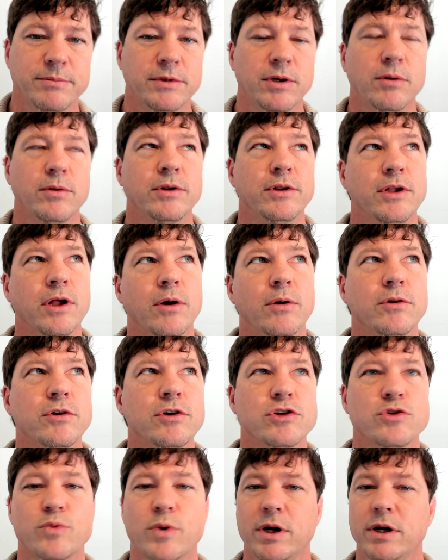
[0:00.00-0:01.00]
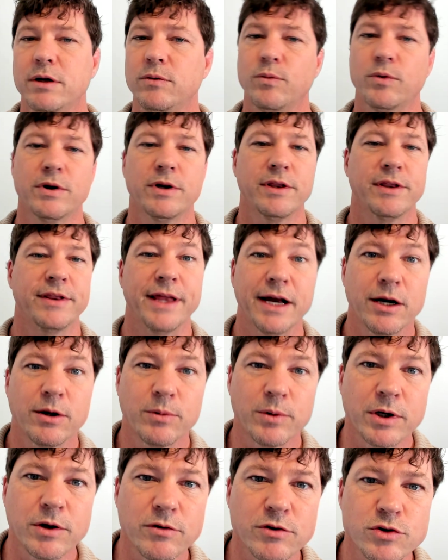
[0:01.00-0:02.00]
don't know it as well, weren't there
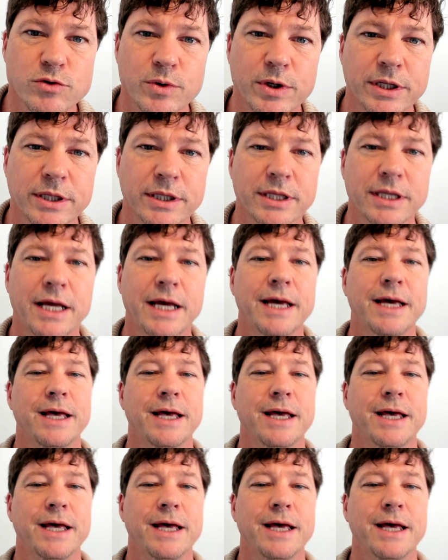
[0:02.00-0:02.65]
when it was written.